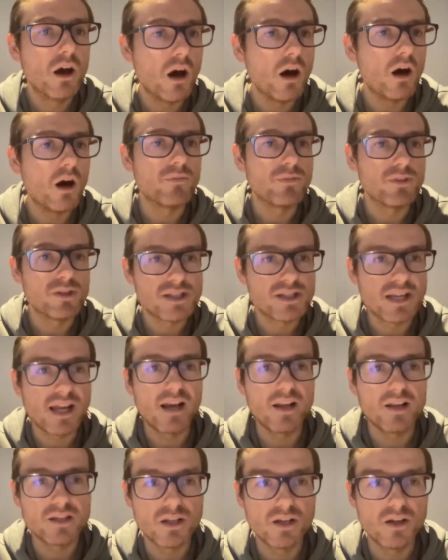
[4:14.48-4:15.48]
of the
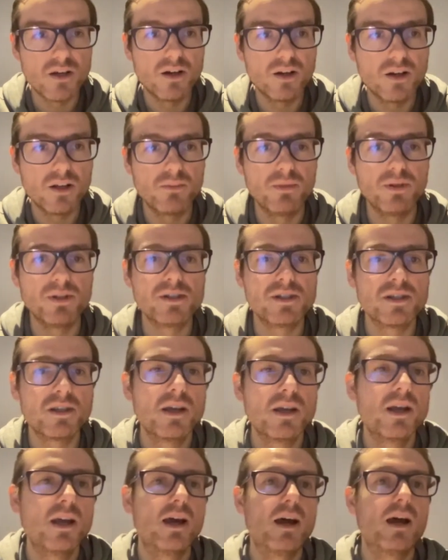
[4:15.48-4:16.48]
skeleton argument,
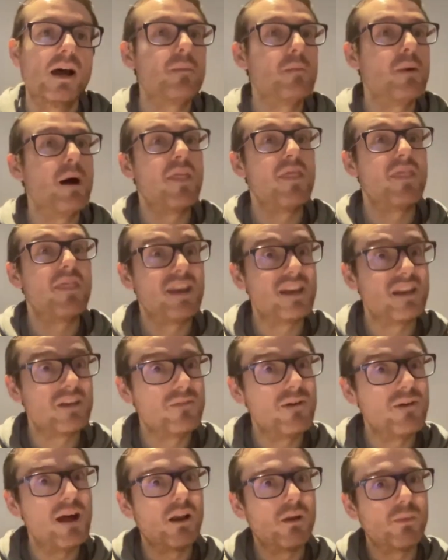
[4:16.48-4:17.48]
and then
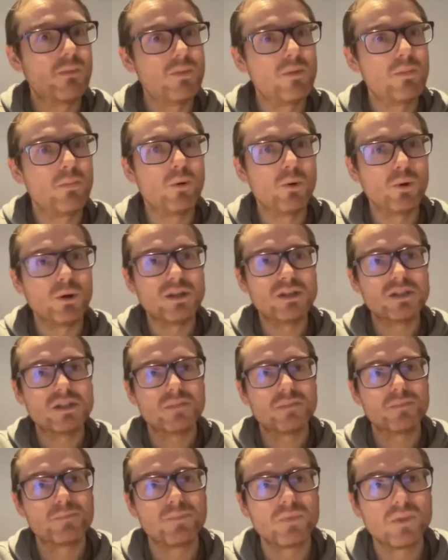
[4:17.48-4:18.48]
develop the point
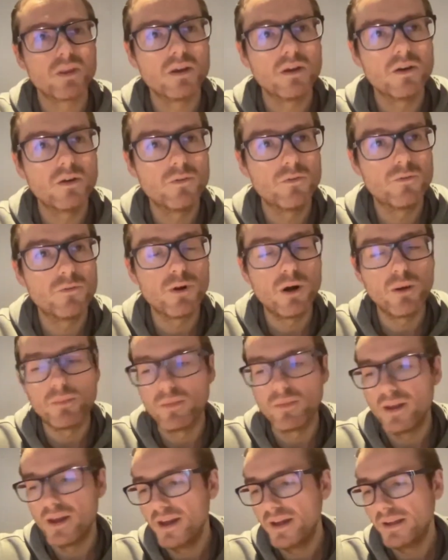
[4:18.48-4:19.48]

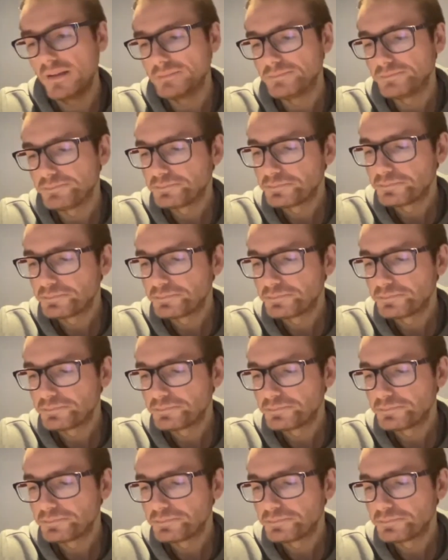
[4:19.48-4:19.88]
from there.